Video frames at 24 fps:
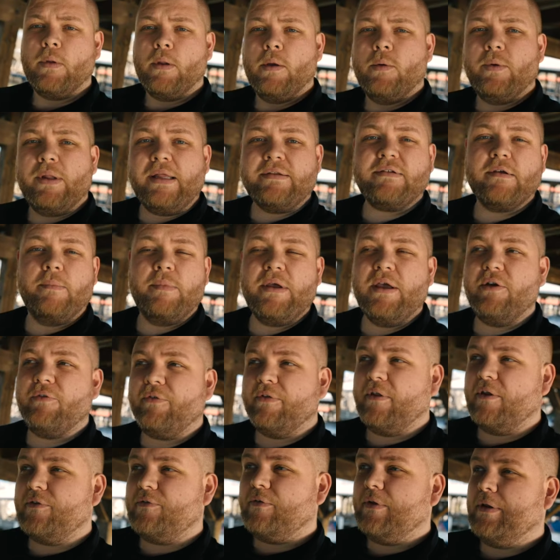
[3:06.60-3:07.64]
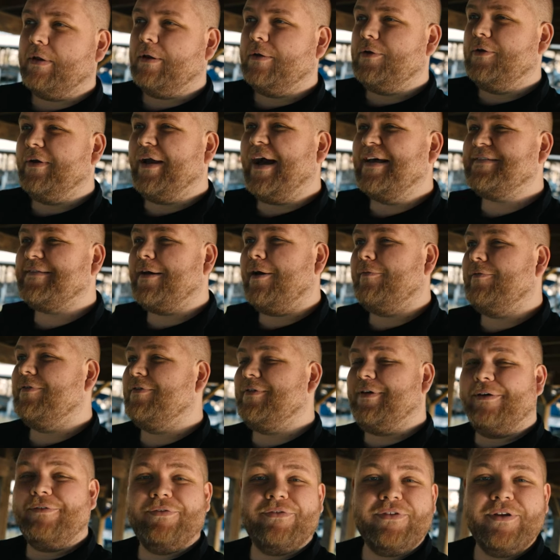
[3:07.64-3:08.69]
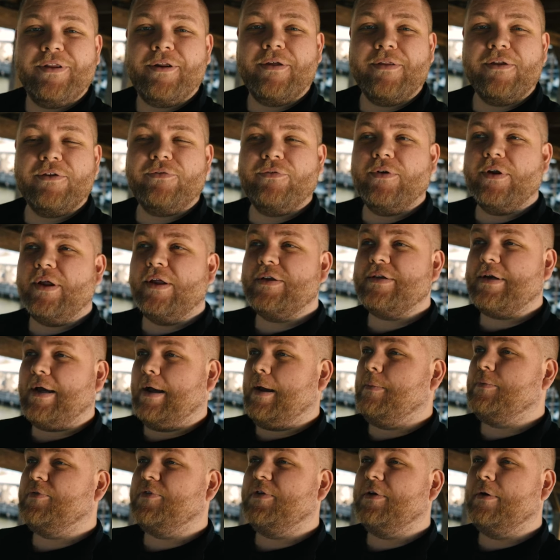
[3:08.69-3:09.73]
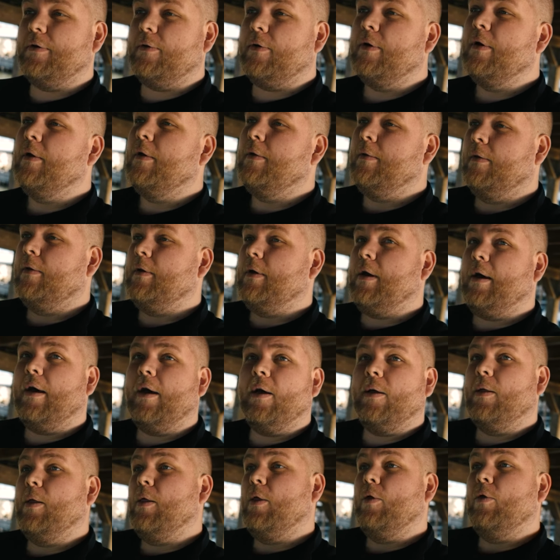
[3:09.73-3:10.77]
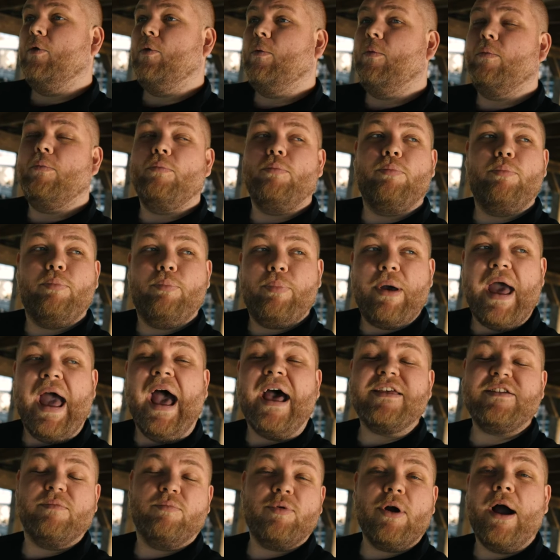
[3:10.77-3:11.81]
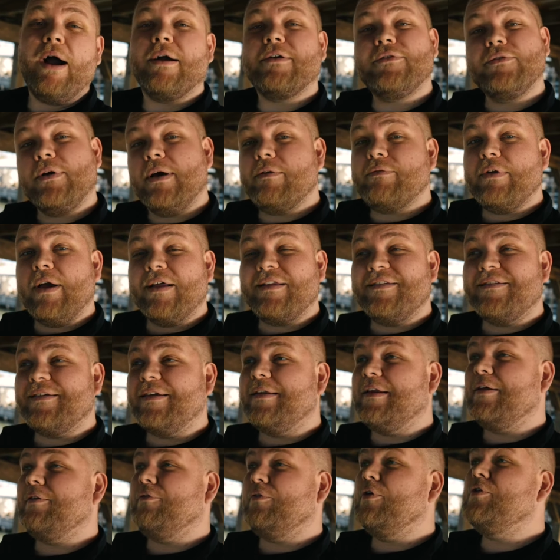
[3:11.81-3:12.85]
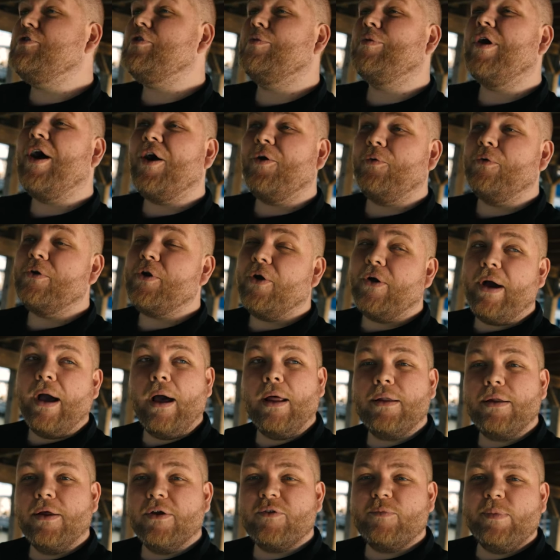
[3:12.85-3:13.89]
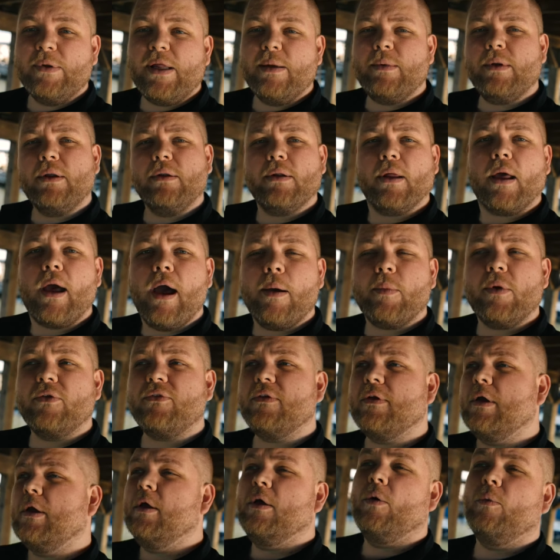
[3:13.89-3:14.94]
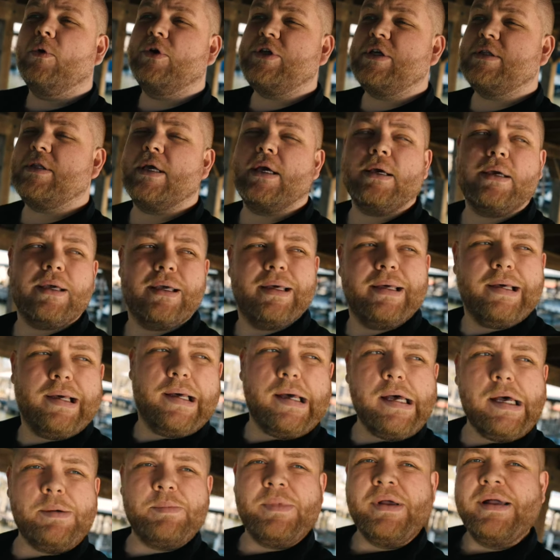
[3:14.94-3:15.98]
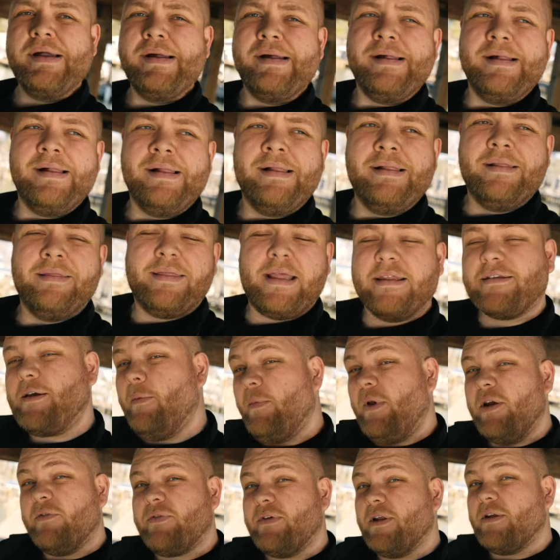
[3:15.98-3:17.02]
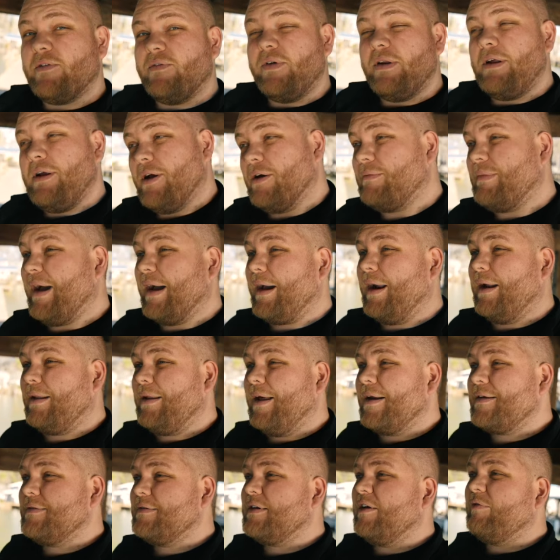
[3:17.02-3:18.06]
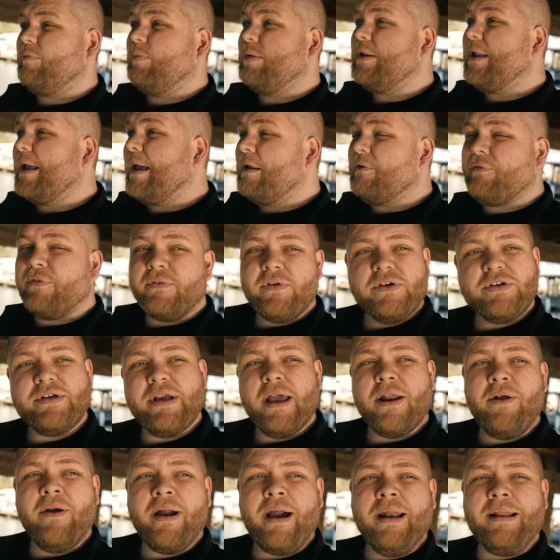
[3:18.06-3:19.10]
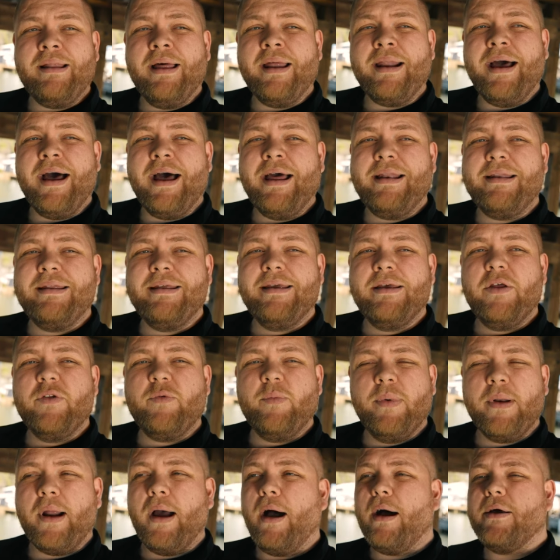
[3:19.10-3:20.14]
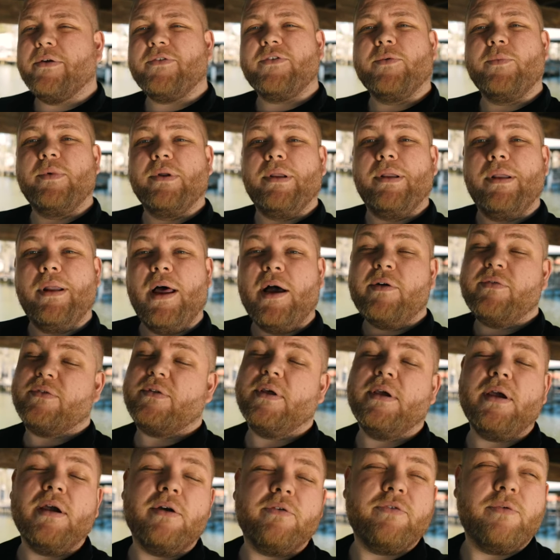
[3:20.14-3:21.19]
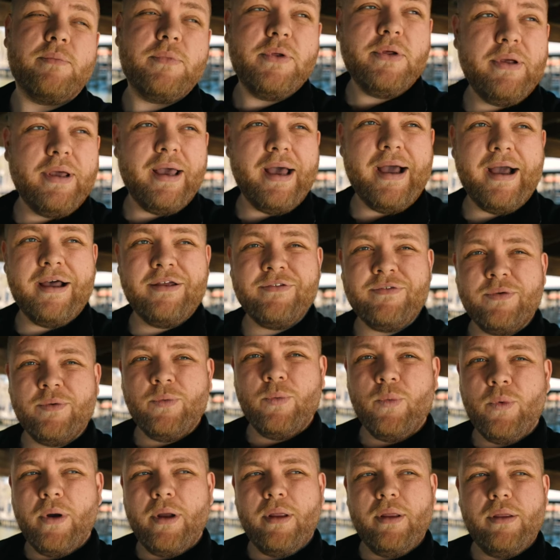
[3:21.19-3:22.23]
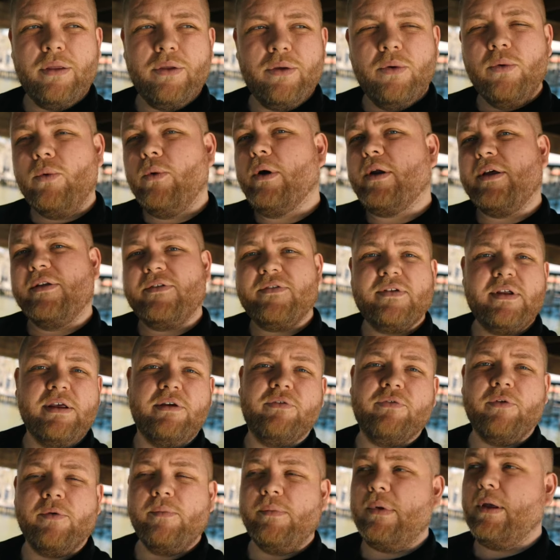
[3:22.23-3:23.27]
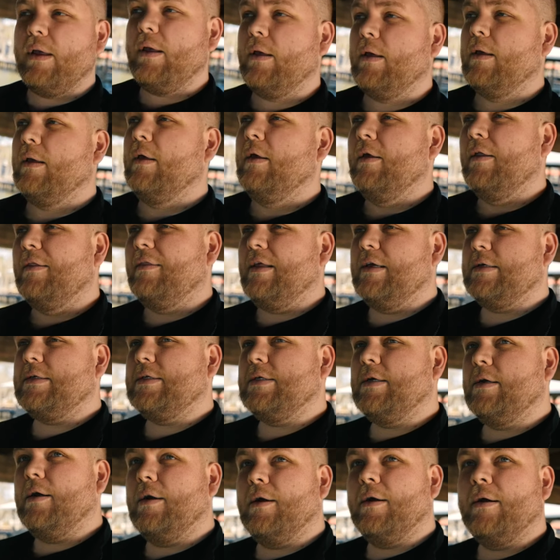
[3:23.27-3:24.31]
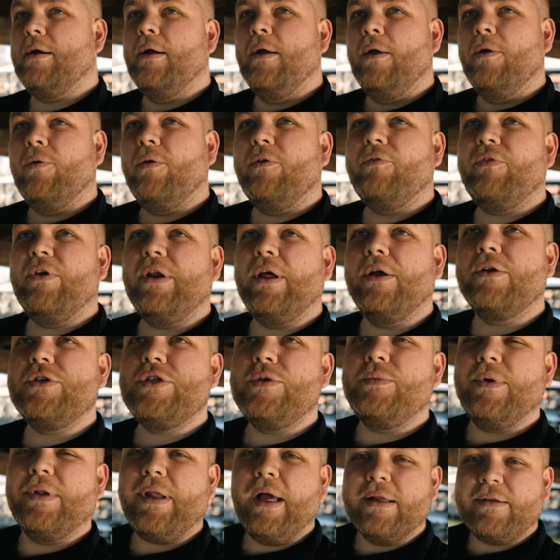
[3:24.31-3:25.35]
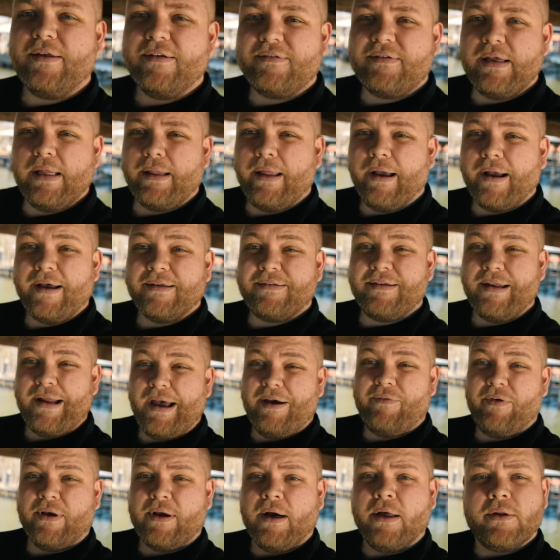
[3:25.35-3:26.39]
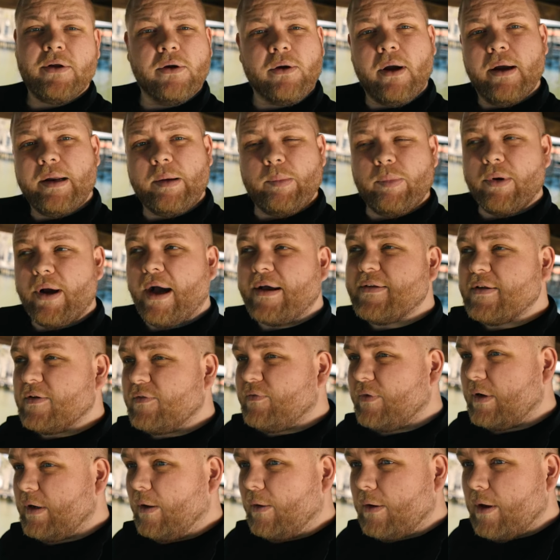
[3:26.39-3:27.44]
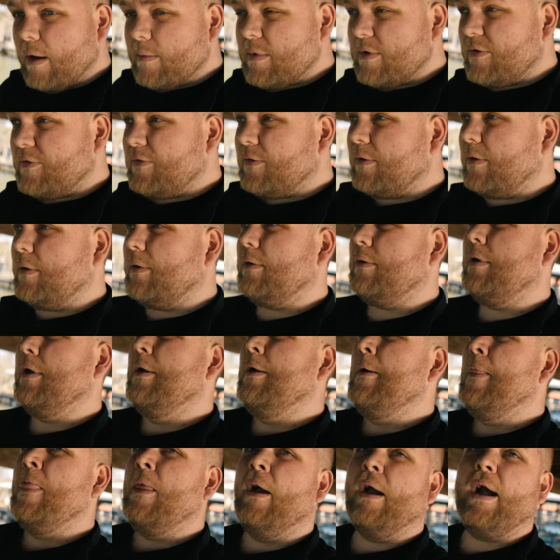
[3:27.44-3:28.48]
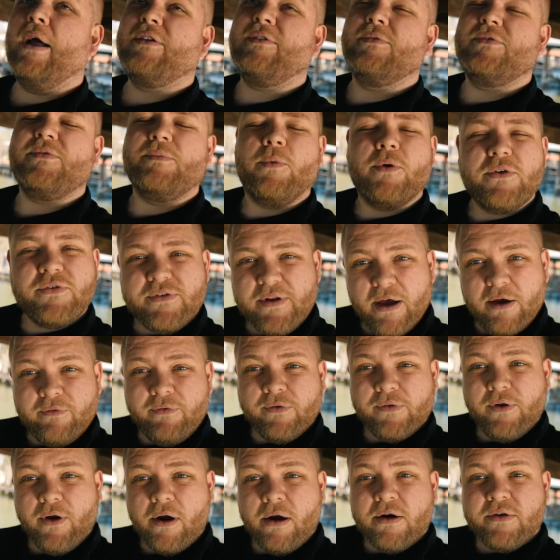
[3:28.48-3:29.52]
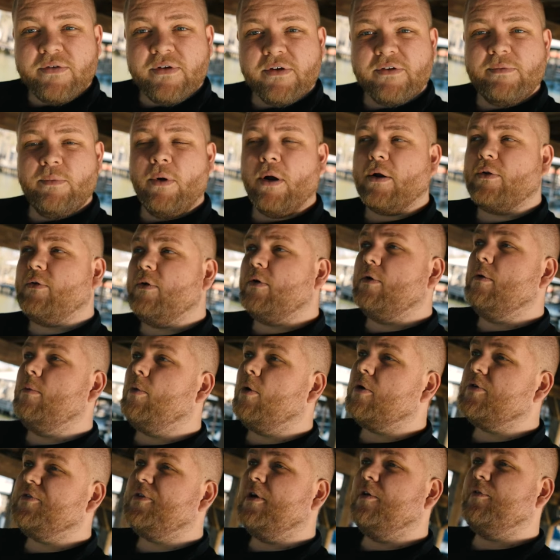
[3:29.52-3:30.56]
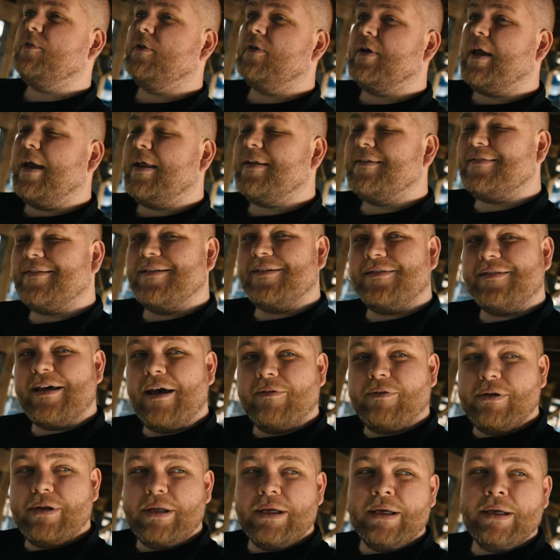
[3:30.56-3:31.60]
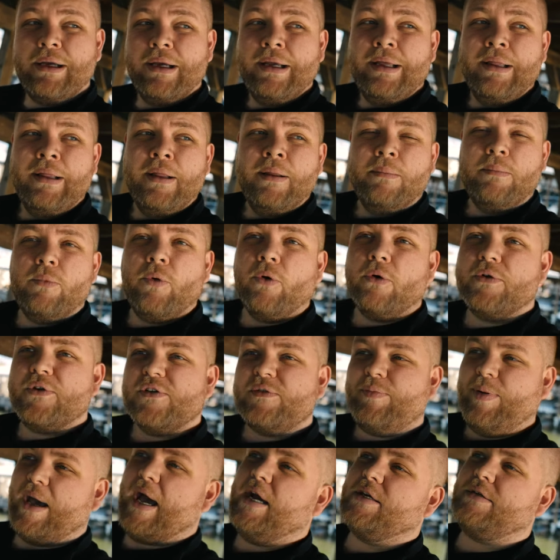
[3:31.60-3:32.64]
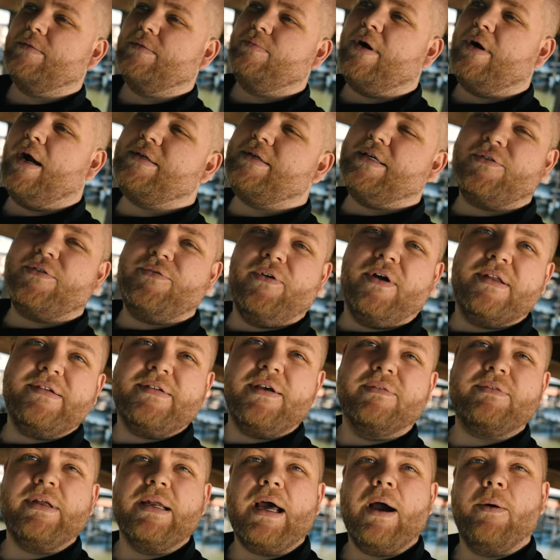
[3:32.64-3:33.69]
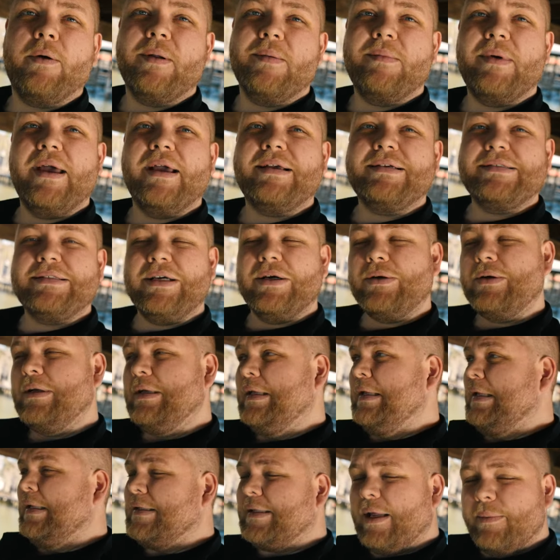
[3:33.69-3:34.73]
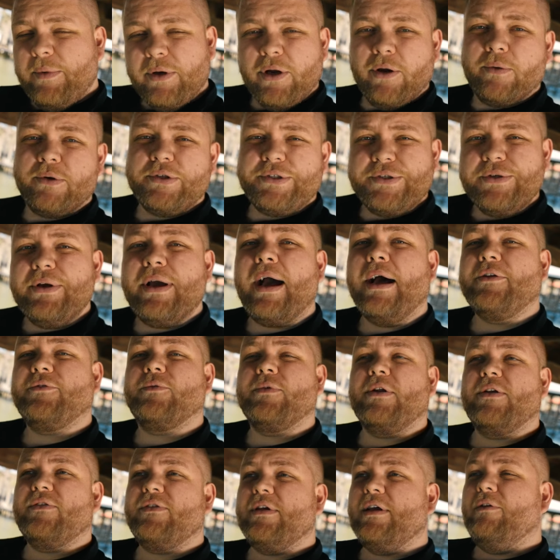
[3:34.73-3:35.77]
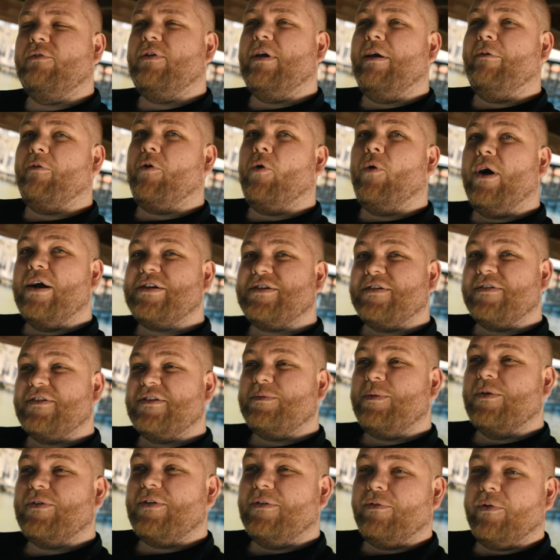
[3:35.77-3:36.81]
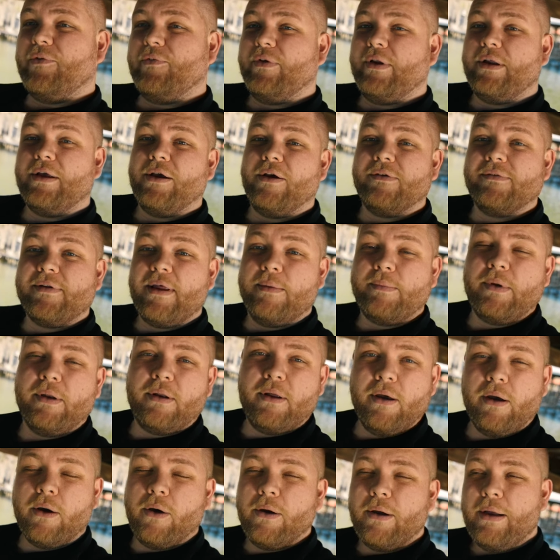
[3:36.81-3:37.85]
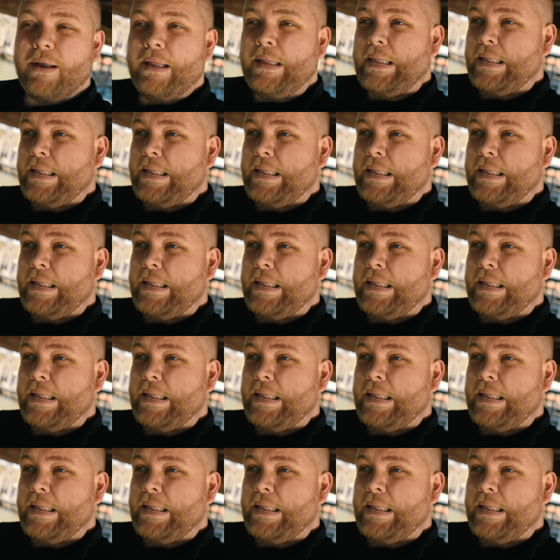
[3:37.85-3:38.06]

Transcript: Well, that's gonna be it for this video. You guys obviously have seen all this footage. I'm still past Brock, so I have not seen it. Future Brock will know how it looks, but let me know in the comments what you think. That's gonna be it for this video. I got a lot of stuff planned for the channel. I got a lot of ideas, but I also would love to hear from you guys what you wanna see from me this year, what videos you would like to see. Like I said, I have a color grading process video coming soon. I got some more stuff on the R6 Mark II, more stuff on the Canon C70, more just passion projects, fun stuff that I wanna make. So let me know what you guys wanna see. If you have questions, specific videos, let me know.